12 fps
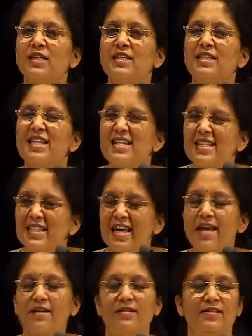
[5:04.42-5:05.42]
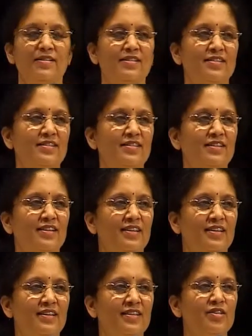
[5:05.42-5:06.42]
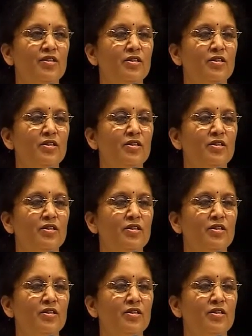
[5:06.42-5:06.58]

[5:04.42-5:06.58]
sincerity. You know,